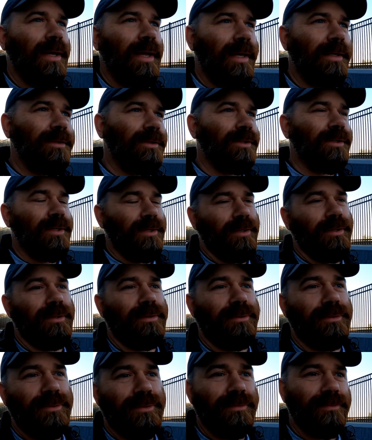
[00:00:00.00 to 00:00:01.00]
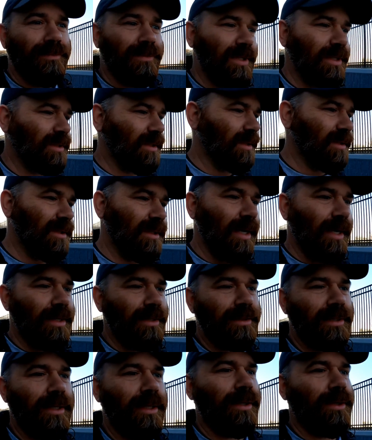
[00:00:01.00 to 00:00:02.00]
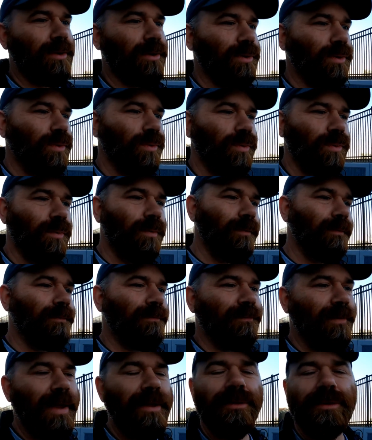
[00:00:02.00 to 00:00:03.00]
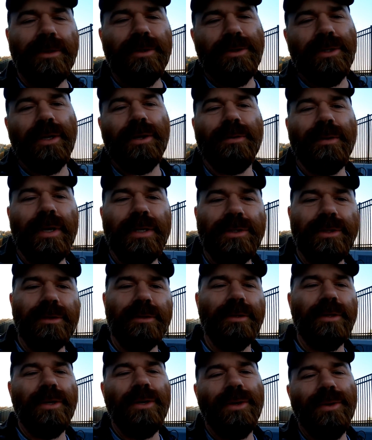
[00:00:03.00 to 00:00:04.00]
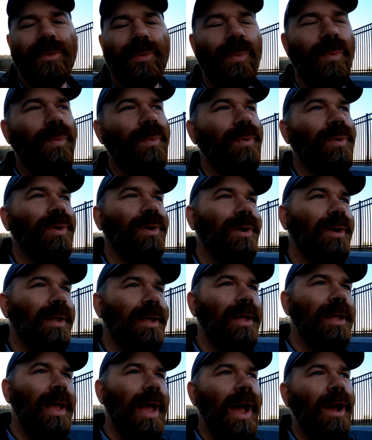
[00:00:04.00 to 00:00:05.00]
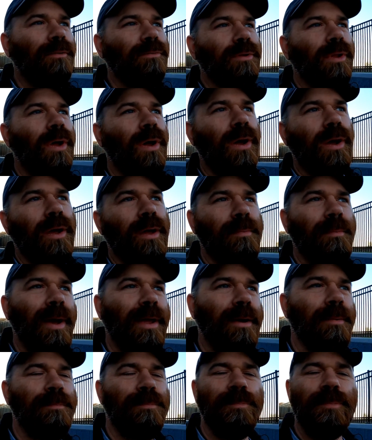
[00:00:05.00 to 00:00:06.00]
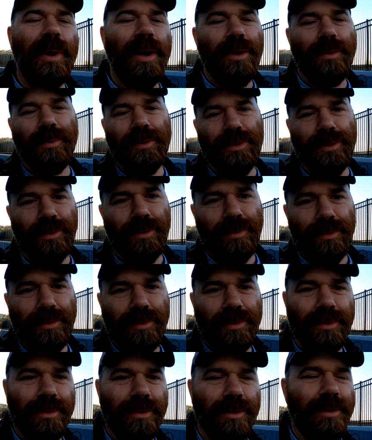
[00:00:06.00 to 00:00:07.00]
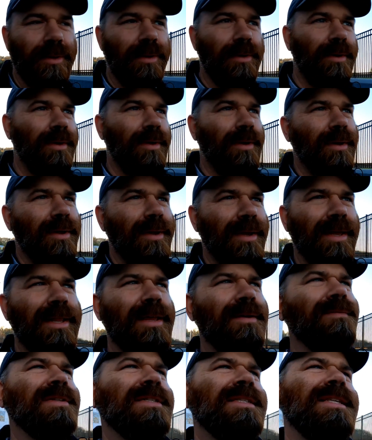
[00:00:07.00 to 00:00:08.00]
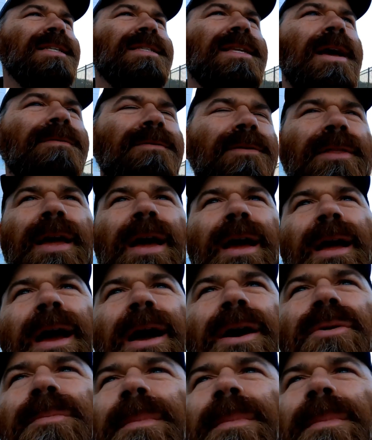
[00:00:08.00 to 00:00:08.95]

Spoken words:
And Jesus says, you faithless generation, how long am I to bear with you? And he even says after that, how